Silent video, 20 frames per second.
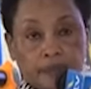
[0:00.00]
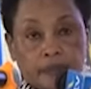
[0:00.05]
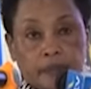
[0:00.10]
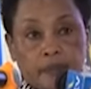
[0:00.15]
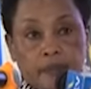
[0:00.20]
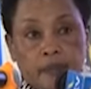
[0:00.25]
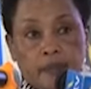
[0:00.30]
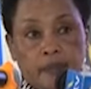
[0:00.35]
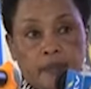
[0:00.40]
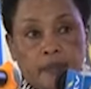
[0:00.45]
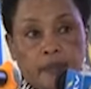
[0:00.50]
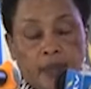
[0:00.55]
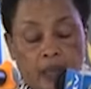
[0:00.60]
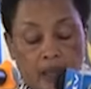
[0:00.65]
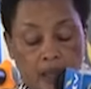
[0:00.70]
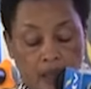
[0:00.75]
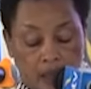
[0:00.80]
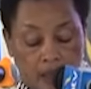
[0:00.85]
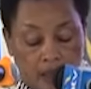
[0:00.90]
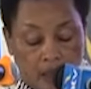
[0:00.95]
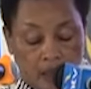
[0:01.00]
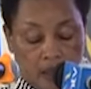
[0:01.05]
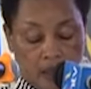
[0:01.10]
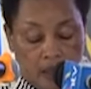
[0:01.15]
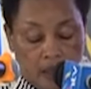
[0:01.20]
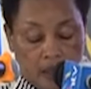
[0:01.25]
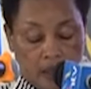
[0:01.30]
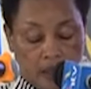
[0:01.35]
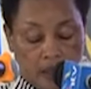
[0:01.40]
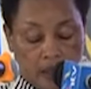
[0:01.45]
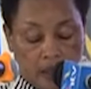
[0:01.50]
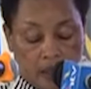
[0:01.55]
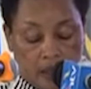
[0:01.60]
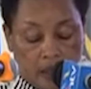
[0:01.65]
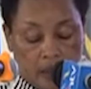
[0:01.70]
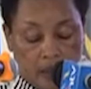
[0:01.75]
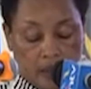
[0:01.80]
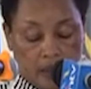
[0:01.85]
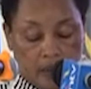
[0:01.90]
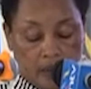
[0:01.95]

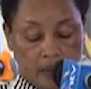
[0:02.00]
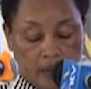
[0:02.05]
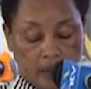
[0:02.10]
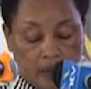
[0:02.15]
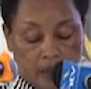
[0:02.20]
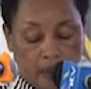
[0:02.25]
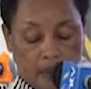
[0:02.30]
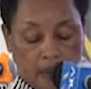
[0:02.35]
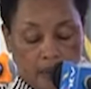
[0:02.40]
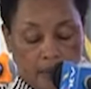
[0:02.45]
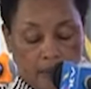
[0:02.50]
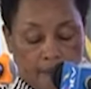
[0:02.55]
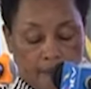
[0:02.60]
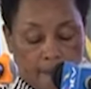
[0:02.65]
Nobody speaks.